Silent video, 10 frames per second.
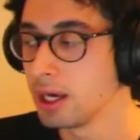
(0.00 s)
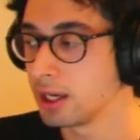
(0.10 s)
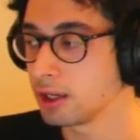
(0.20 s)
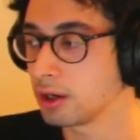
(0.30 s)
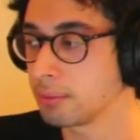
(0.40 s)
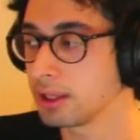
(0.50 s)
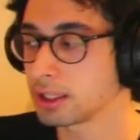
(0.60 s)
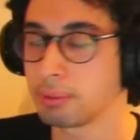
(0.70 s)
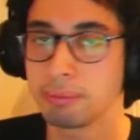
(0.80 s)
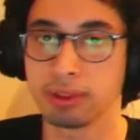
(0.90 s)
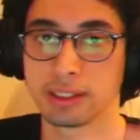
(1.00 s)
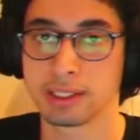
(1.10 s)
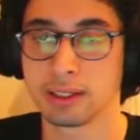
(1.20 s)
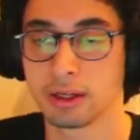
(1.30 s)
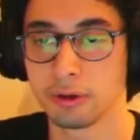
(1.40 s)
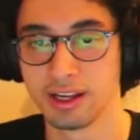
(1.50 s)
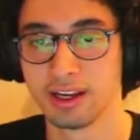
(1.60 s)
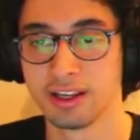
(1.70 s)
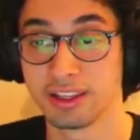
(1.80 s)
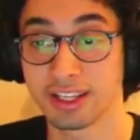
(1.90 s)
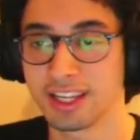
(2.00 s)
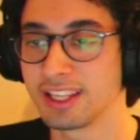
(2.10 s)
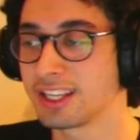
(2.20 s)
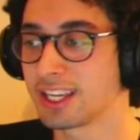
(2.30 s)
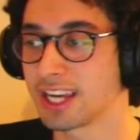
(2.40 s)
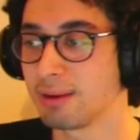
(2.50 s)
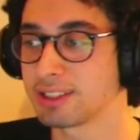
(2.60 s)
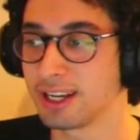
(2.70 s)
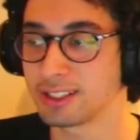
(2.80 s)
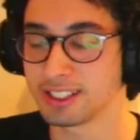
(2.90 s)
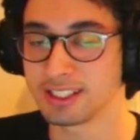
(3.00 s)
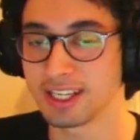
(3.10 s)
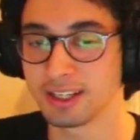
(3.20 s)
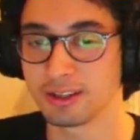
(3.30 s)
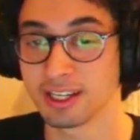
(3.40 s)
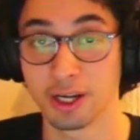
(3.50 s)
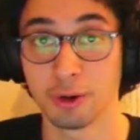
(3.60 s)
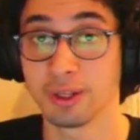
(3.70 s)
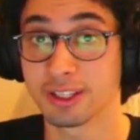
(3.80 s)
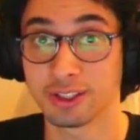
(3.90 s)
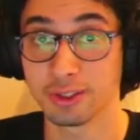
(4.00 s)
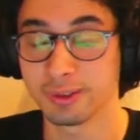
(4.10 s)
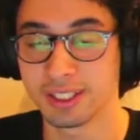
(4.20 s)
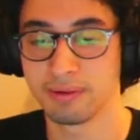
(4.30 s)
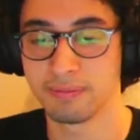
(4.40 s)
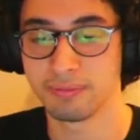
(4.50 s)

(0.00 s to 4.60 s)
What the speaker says: You know what I mean? Like the people at Nintendo, the game designers at Nintendo, they know what they're doing.